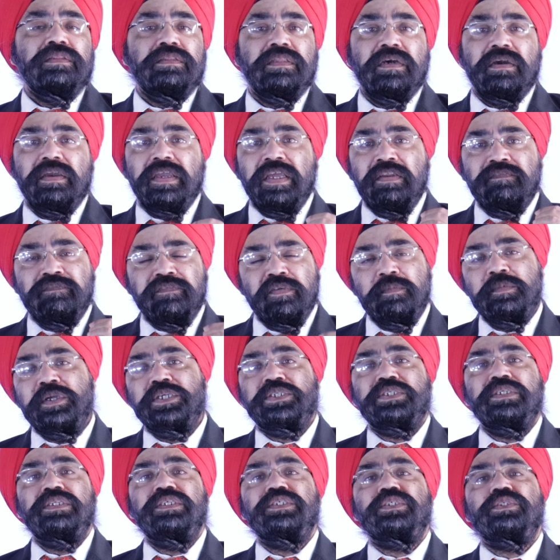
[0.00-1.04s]
The
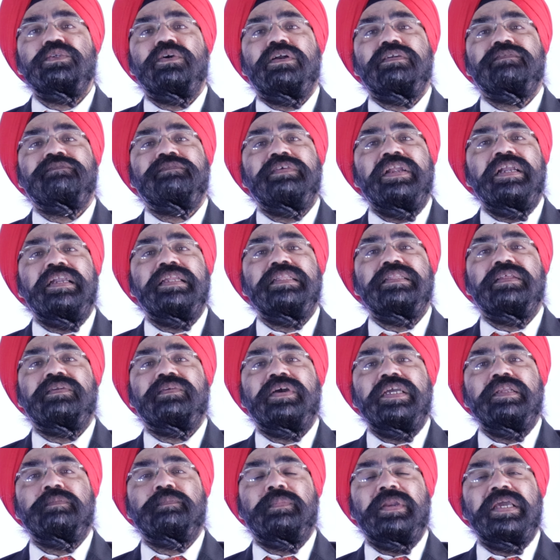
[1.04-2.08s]
information is not filled in the right